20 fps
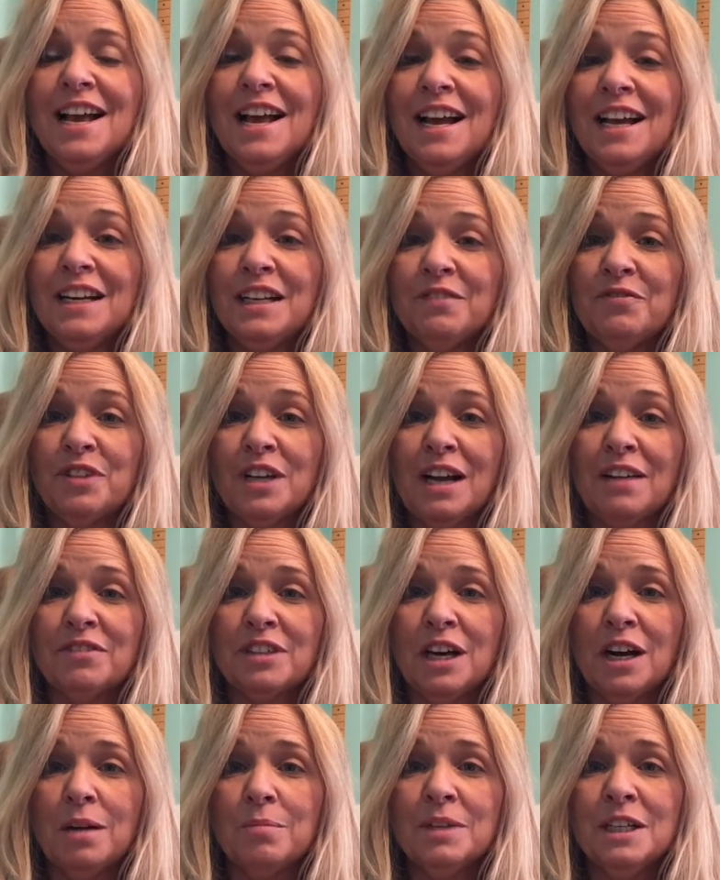And if you have
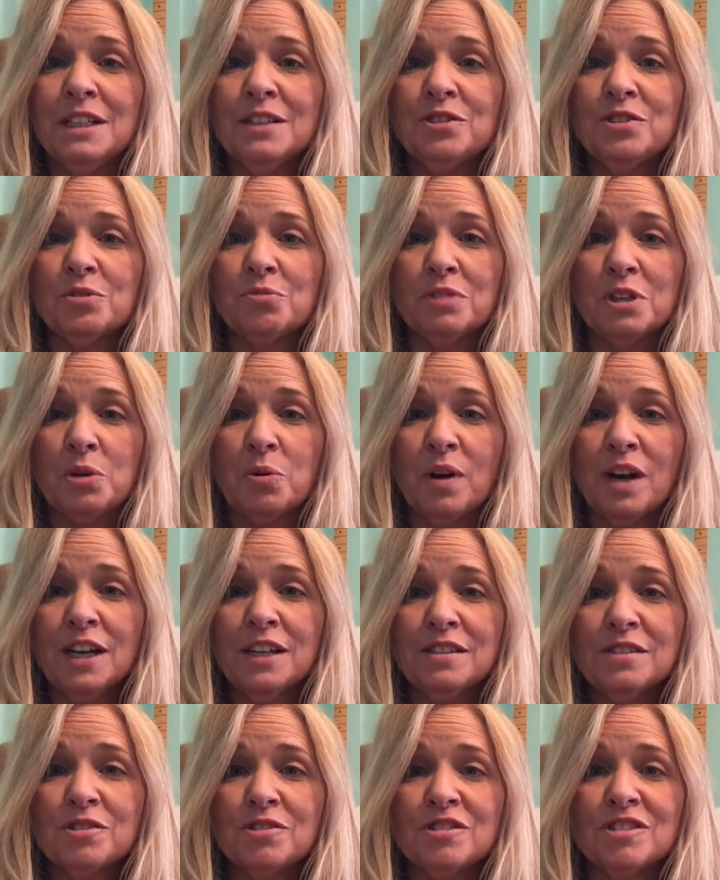comments or
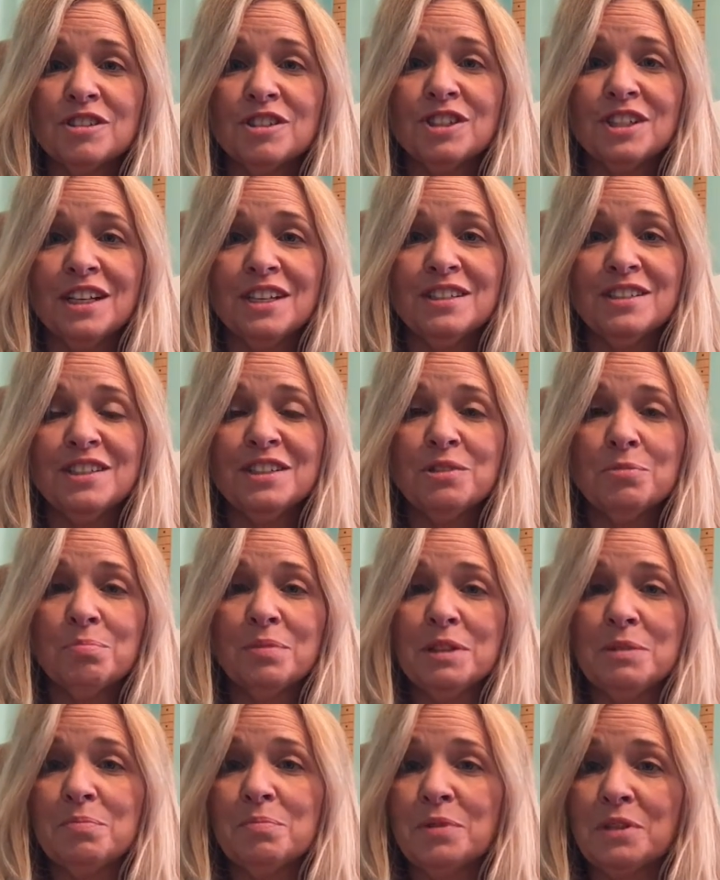requests or suggestions,
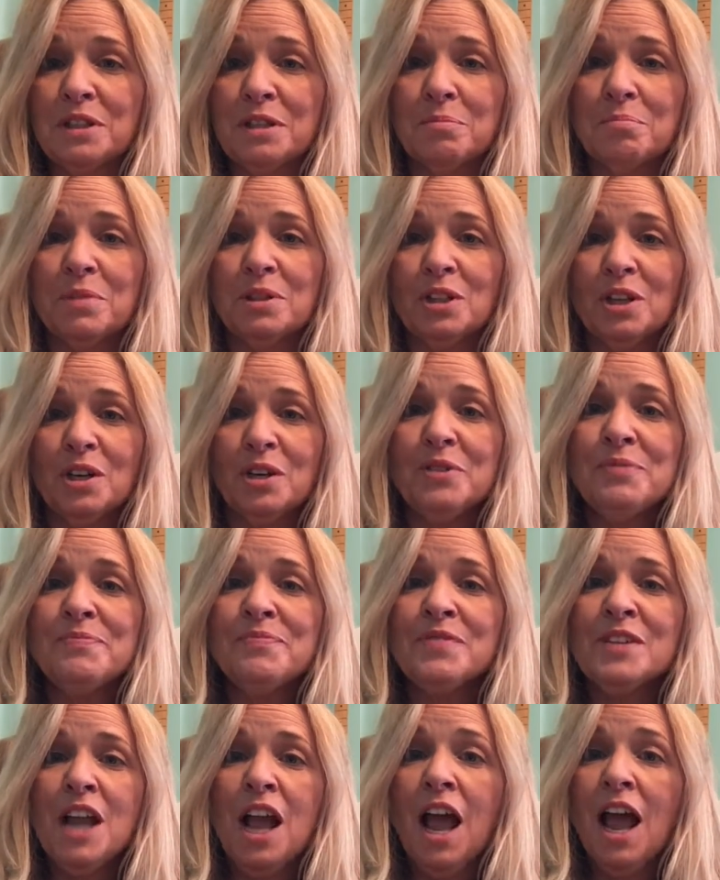please put them below.
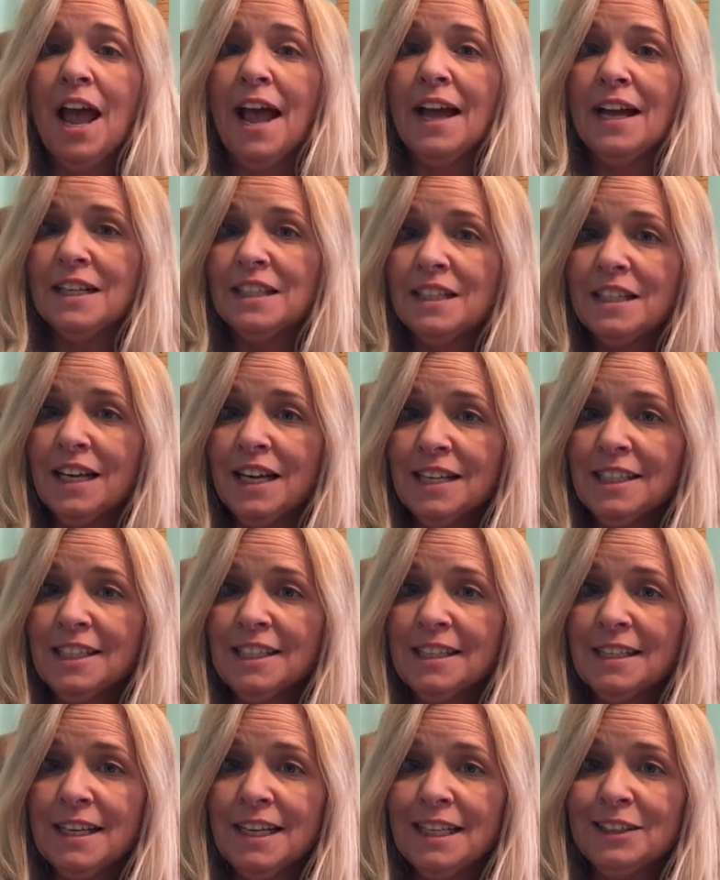And
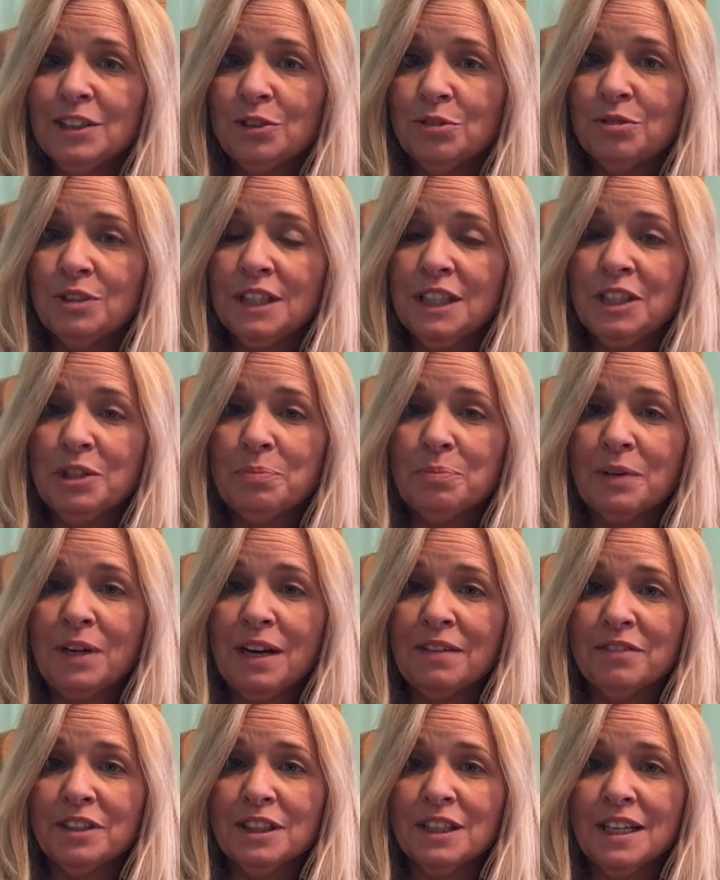yes, I do teach
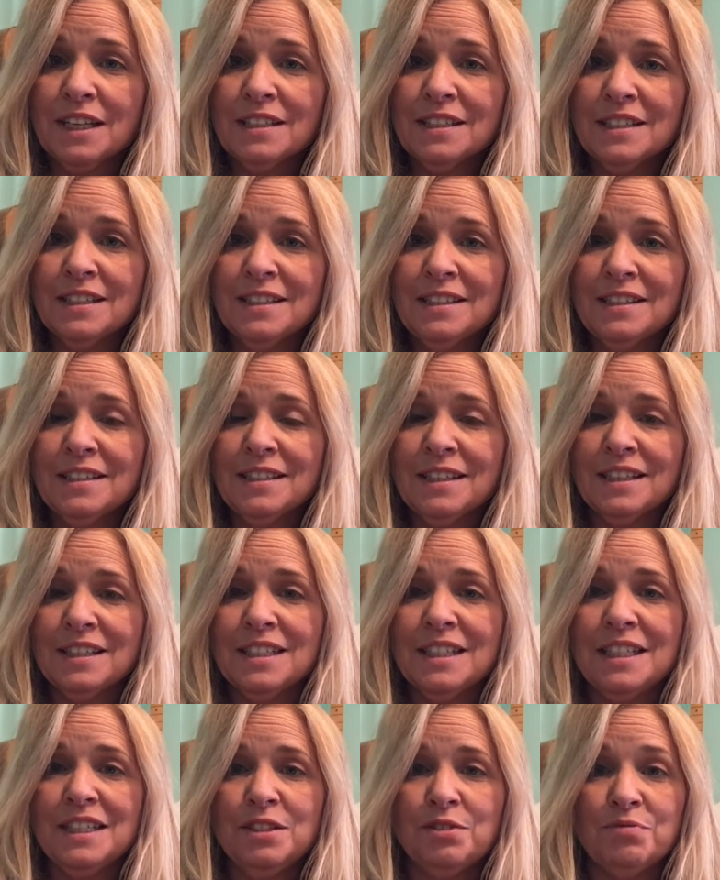private lessons. I
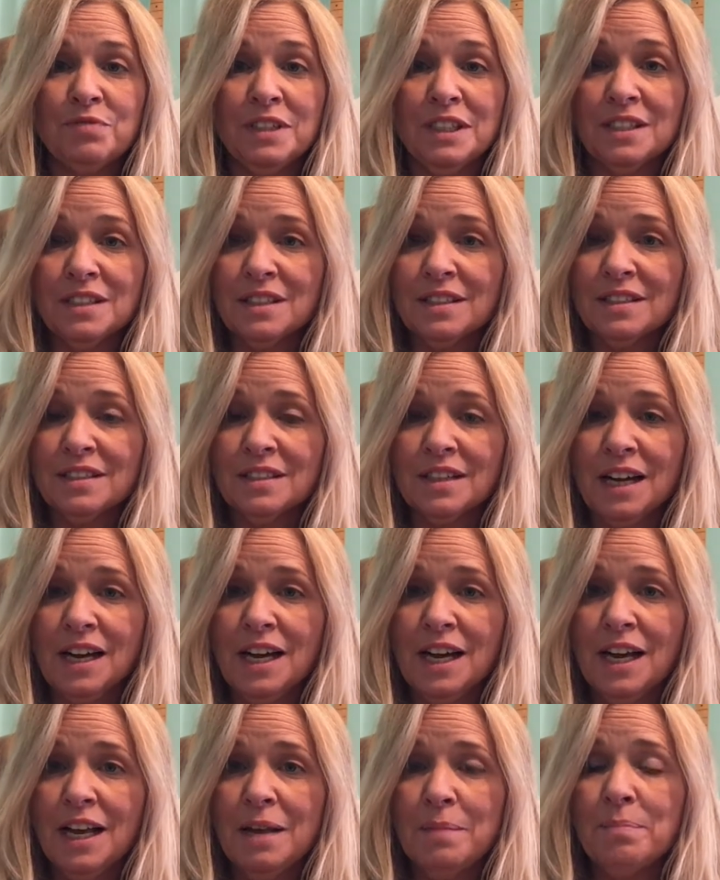teach via
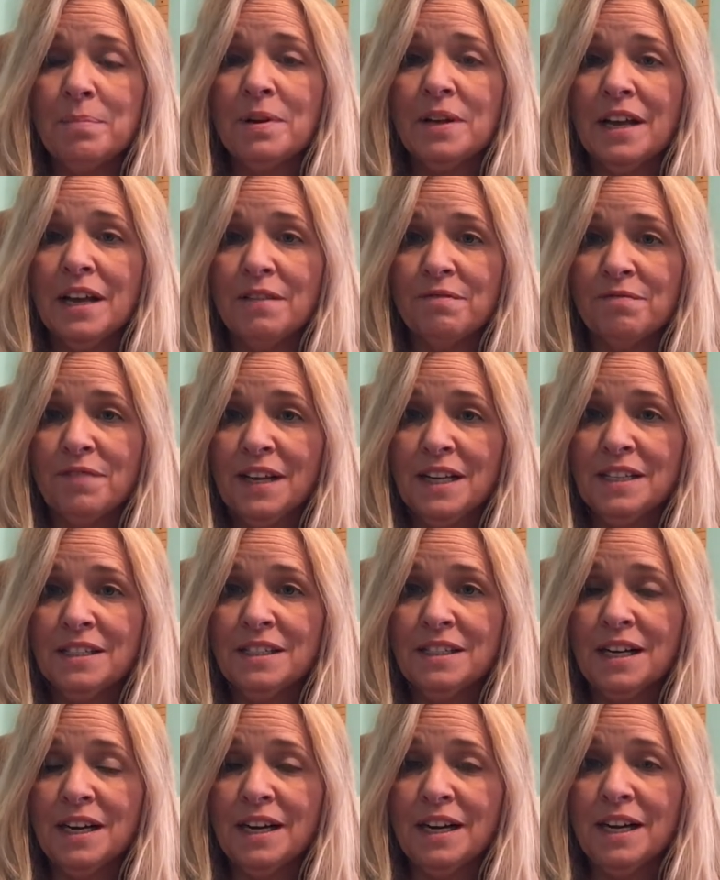Skype and
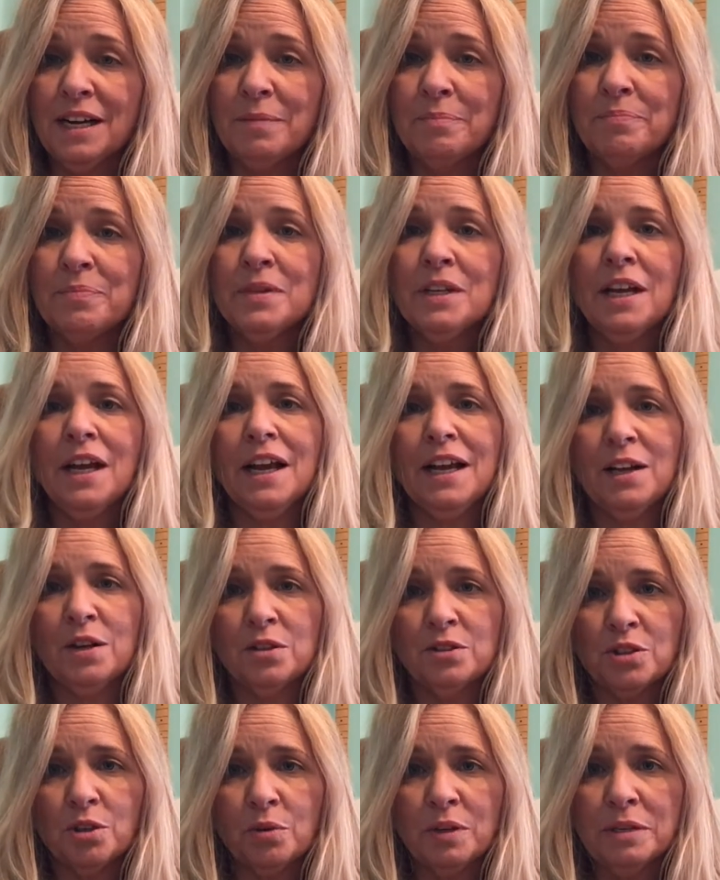FaceTime and
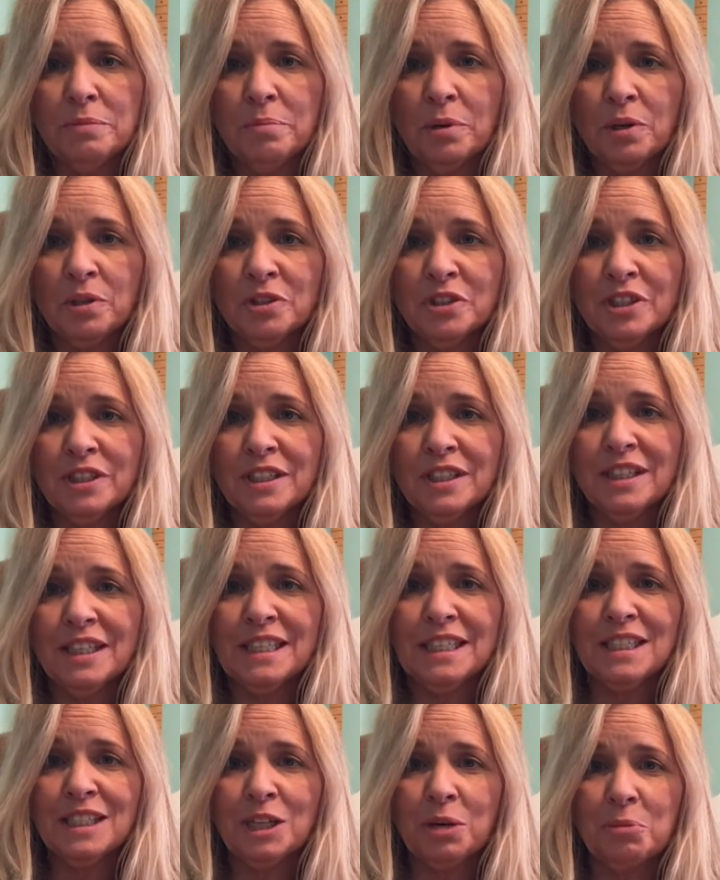also in person
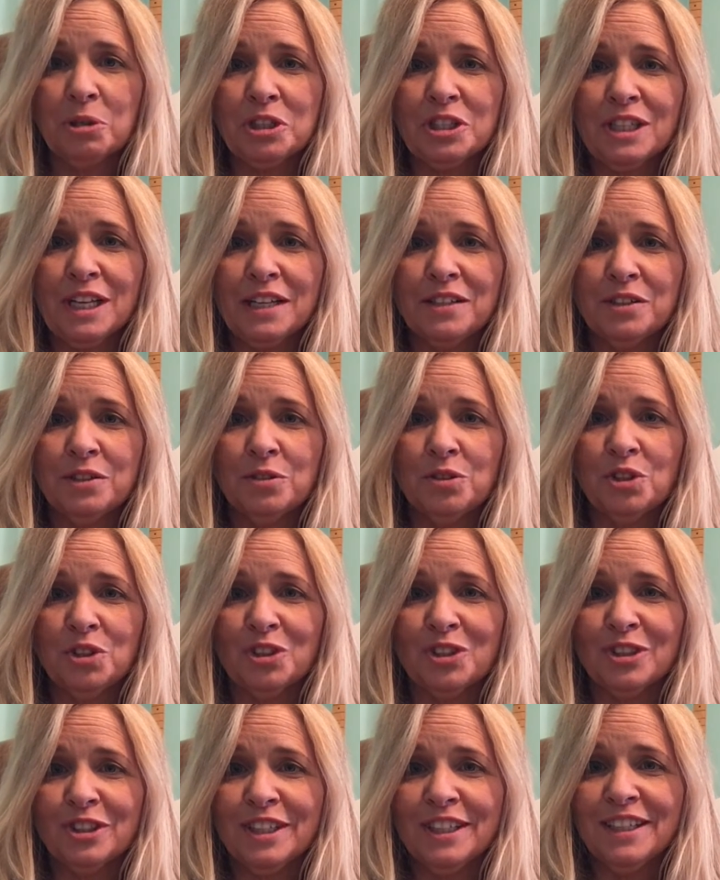in Somerset, New
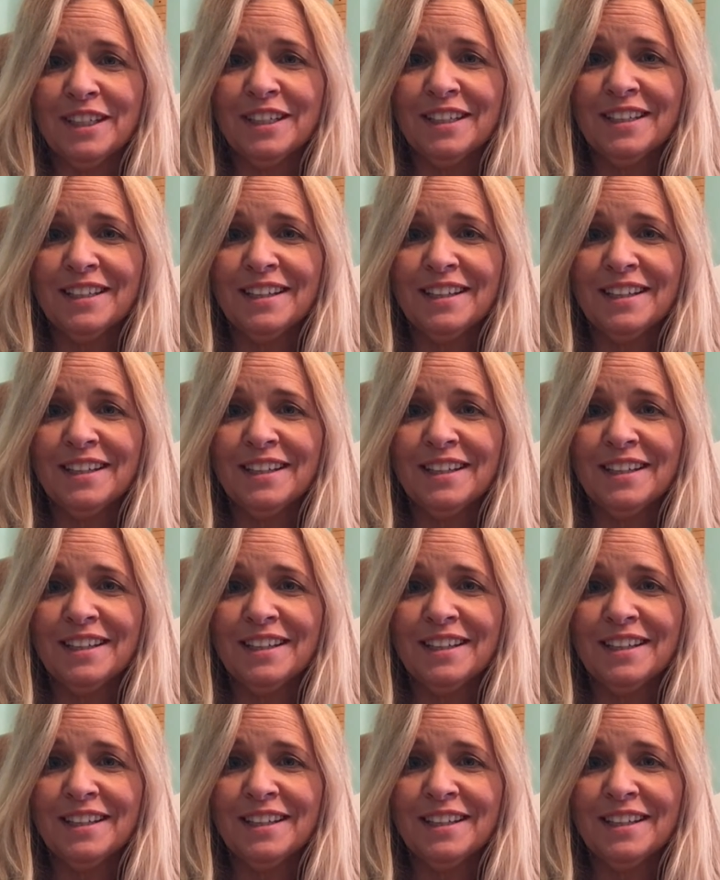Jersey.